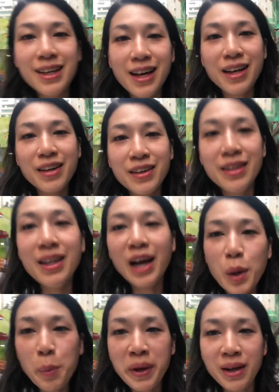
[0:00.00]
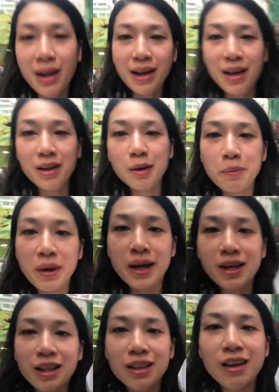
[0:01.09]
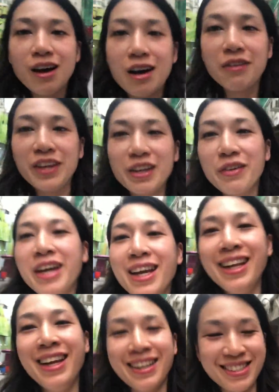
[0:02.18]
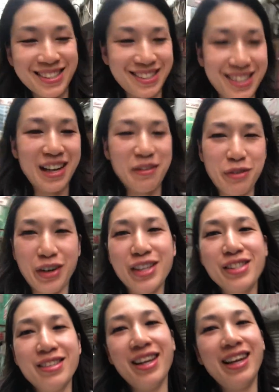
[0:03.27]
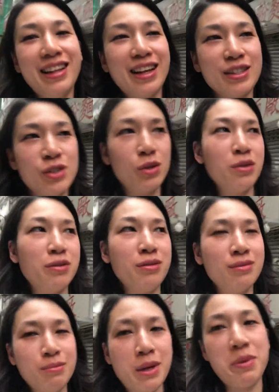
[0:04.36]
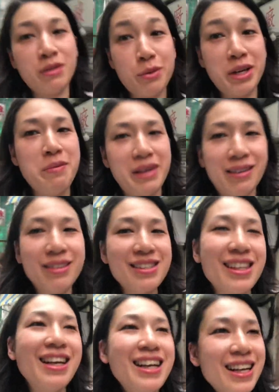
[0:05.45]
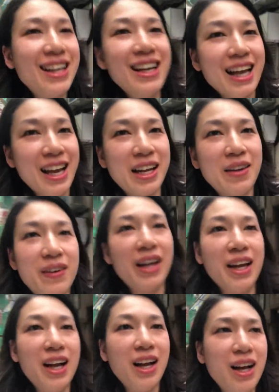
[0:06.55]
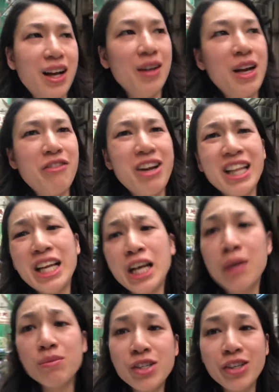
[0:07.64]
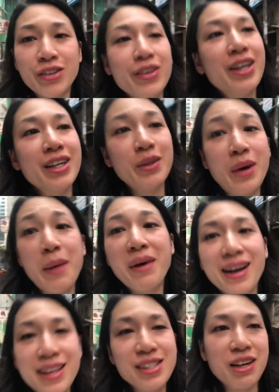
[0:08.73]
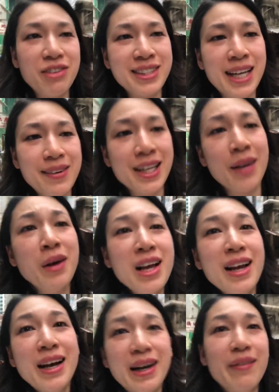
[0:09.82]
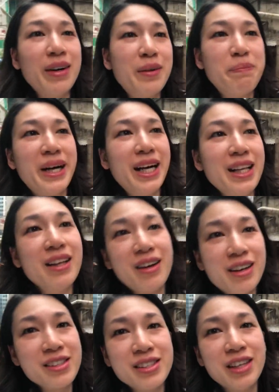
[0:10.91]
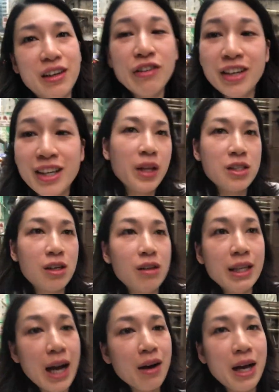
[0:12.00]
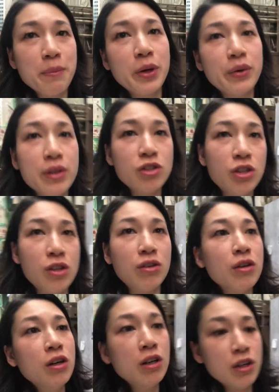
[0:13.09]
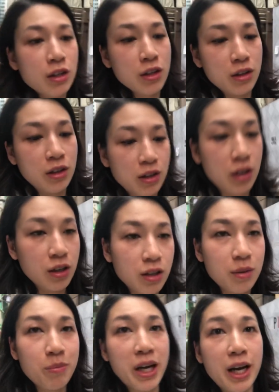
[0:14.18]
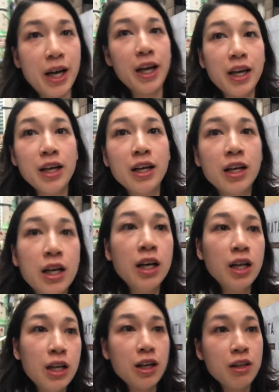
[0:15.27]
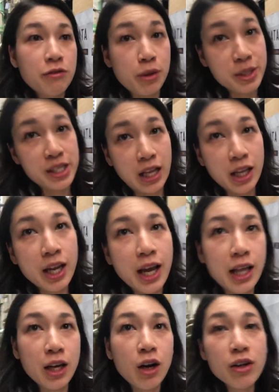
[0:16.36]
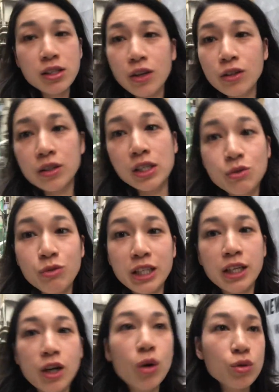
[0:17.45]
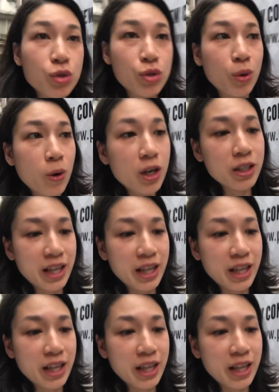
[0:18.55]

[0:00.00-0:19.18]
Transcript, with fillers: I could couldn't help it. I ended up buying a lot of ingredients. not for us to eat like two, maybe three meals. Anyway, uh, I rarely come to the wet markets. Every time I come, I want to buy a lot of stuff. So now I'm going to buy vermicelli and I always go to this really old store.